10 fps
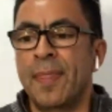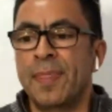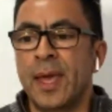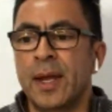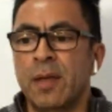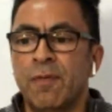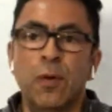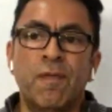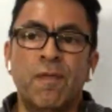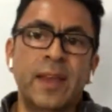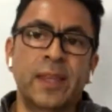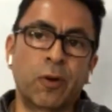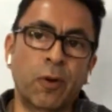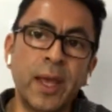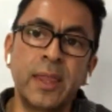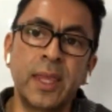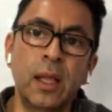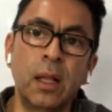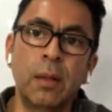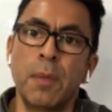And then if you find a great
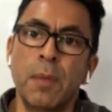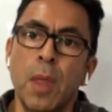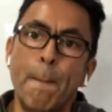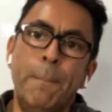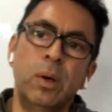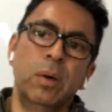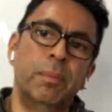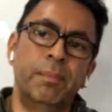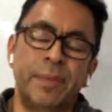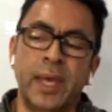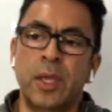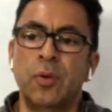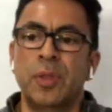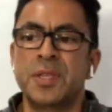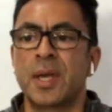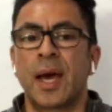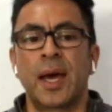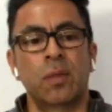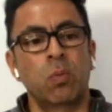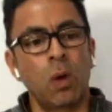deal, boom, then you
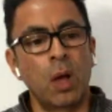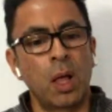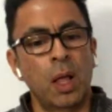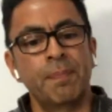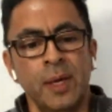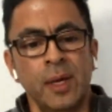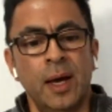decide, well,